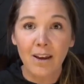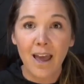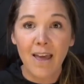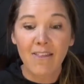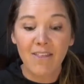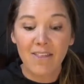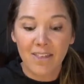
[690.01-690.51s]

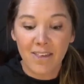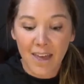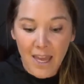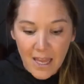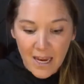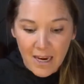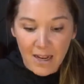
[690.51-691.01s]
And
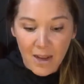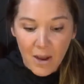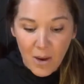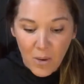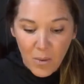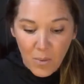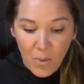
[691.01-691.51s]
then
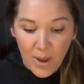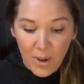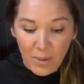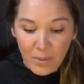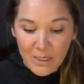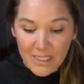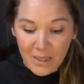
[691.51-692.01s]
what
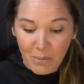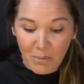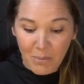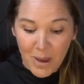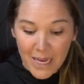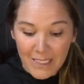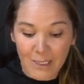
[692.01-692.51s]
was the
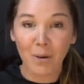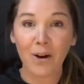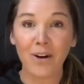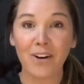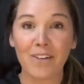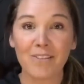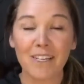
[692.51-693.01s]
best
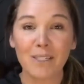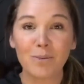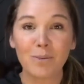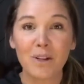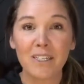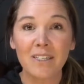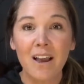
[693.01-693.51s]
part of this
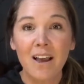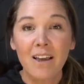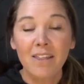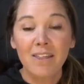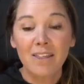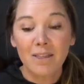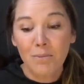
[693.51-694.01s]
was
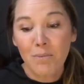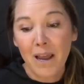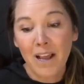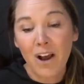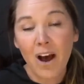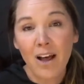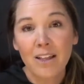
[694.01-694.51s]
my
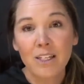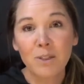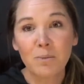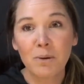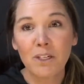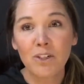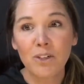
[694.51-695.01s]
college
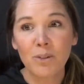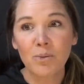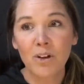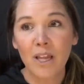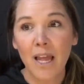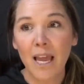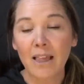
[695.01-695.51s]
pitchers
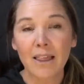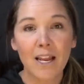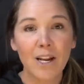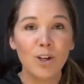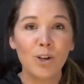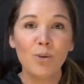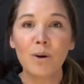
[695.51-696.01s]
were like, they
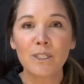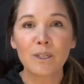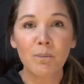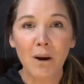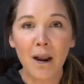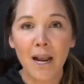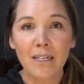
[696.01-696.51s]
knew what to
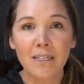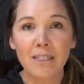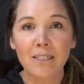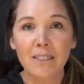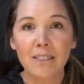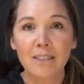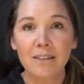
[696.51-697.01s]

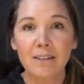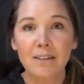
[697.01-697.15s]
practice.